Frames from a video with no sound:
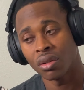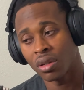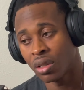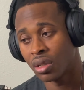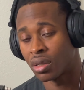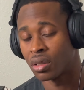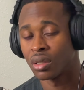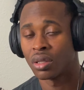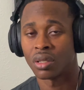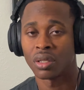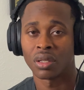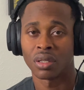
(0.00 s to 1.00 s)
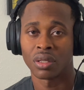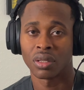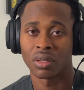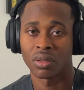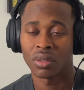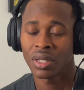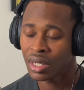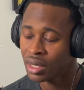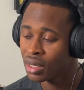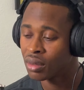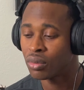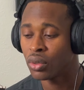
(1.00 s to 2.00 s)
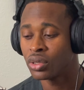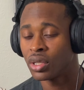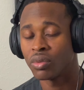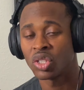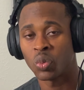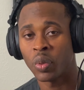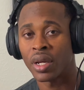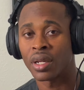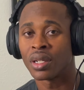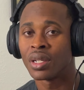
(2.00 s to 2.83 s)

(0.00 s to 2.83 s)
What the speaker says: You gotta get them boys their respect.